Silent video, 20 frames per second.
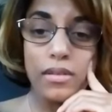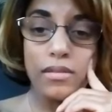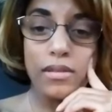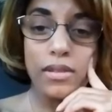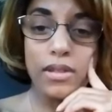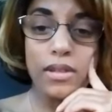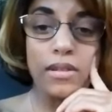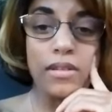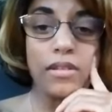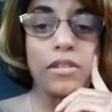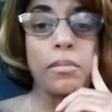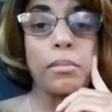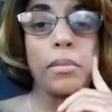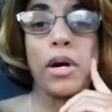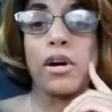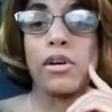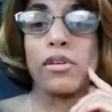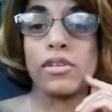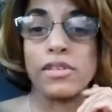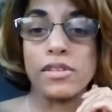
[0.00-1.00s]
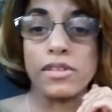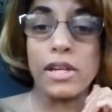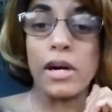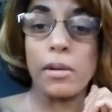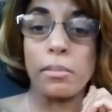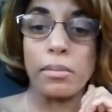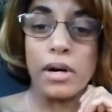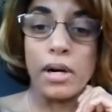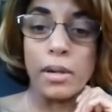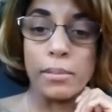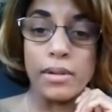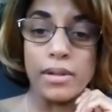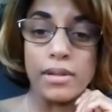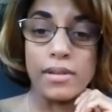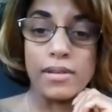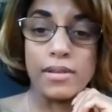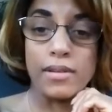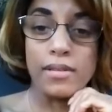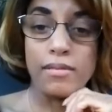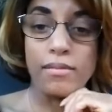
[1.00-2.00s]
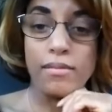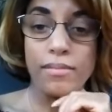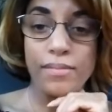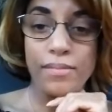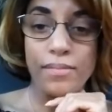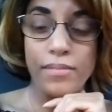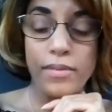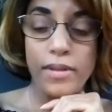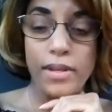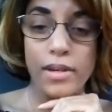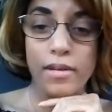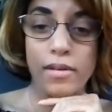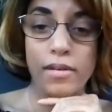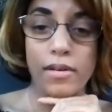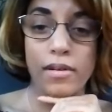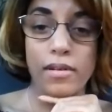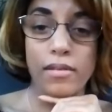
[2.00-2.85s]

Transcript: Because tomorrow is not promised at all.